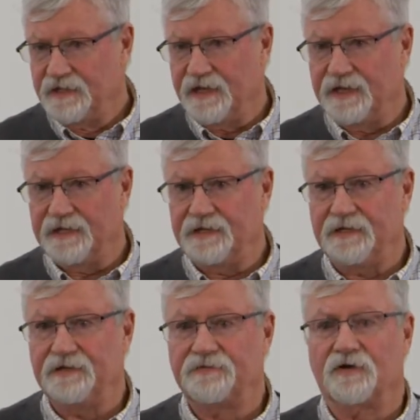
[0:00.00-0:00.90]
and
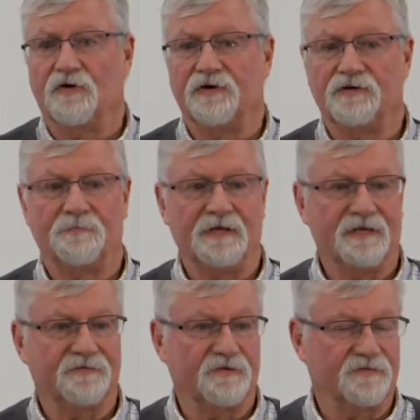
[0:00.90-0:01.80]
he's going to
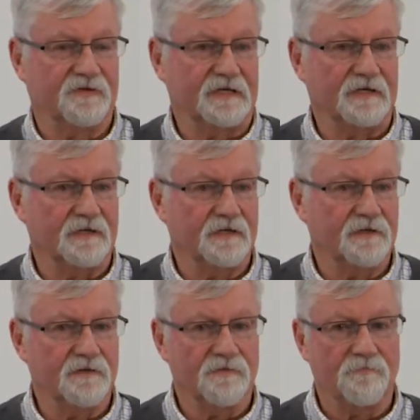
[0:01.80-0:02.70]
be assisting
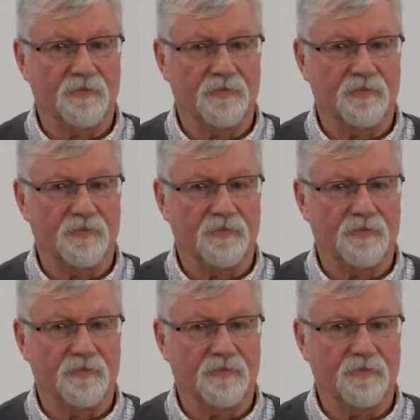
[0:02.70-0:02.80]
in